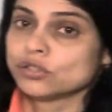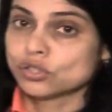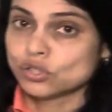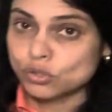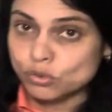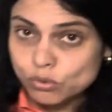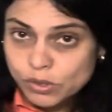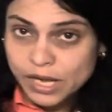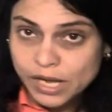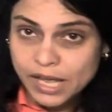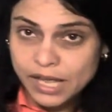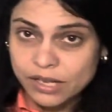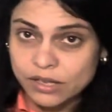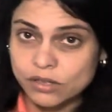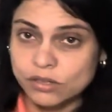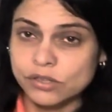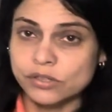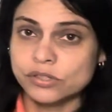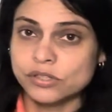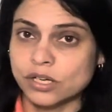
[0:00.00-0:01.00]
two
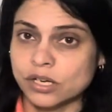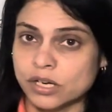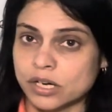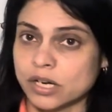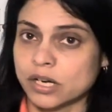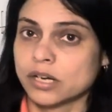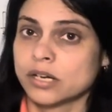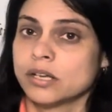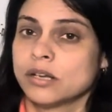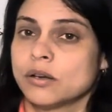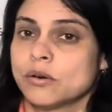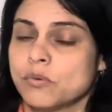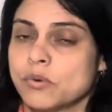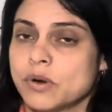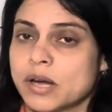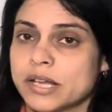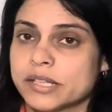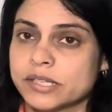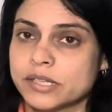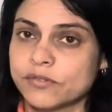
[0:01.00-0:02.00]
angles are
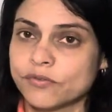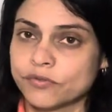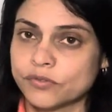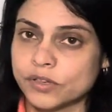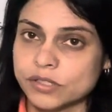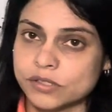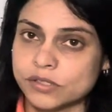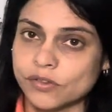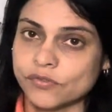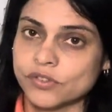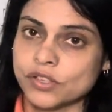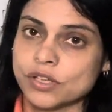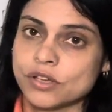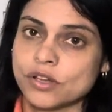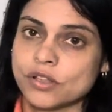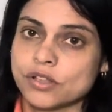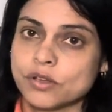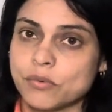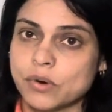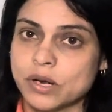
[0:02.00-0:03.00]
one in front of the
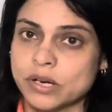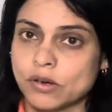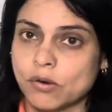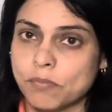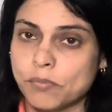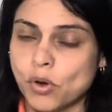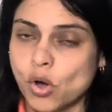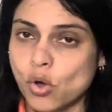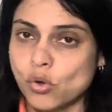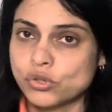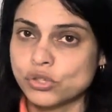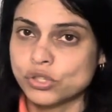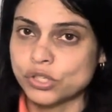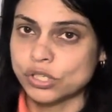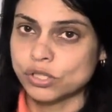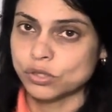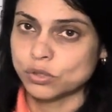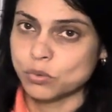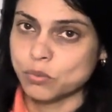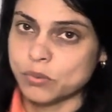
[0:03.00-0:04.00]
other one,
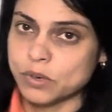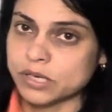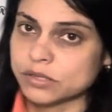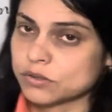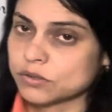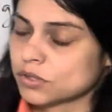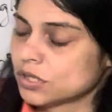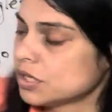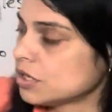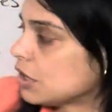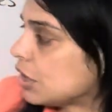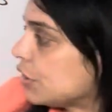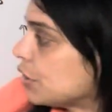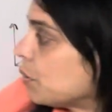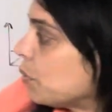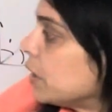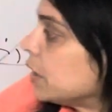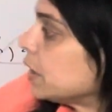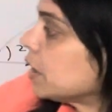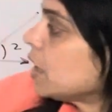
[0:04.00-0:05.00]
opposing to one to the other
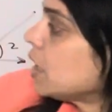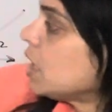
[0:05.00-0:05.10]
one.